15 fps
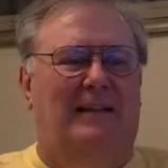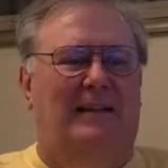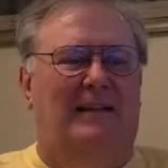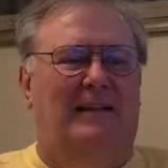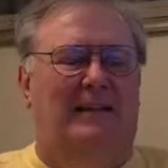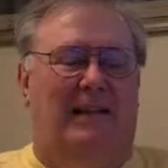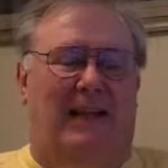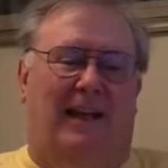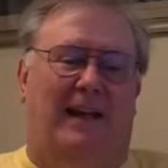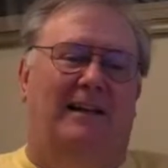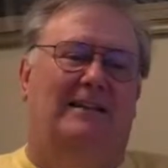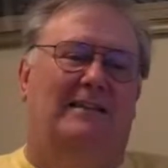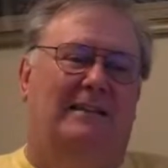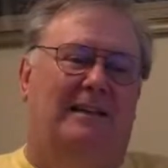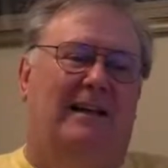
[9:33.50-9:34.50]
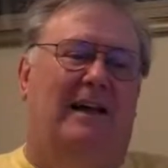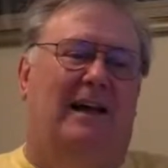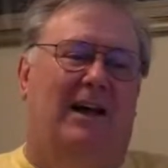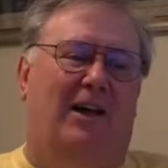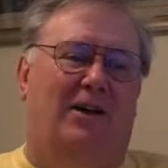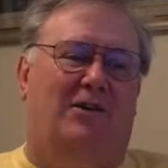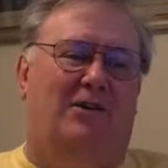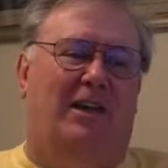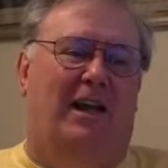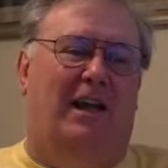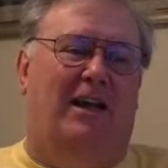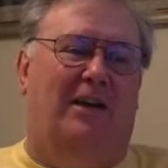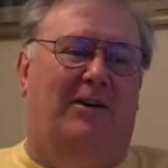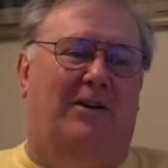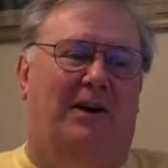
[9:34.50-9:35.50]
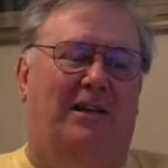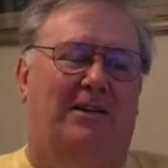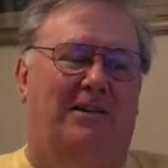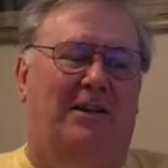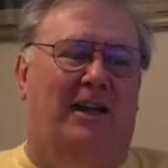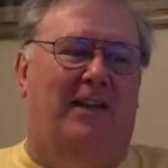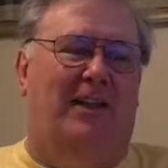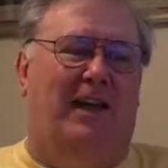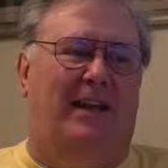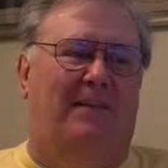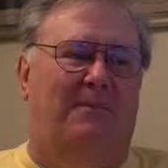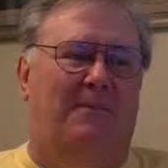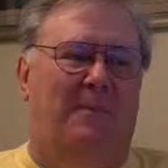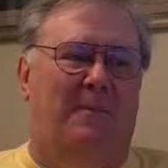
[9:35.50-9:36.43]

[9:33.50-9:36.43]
Yeah, I understand, Chris. Yeah, that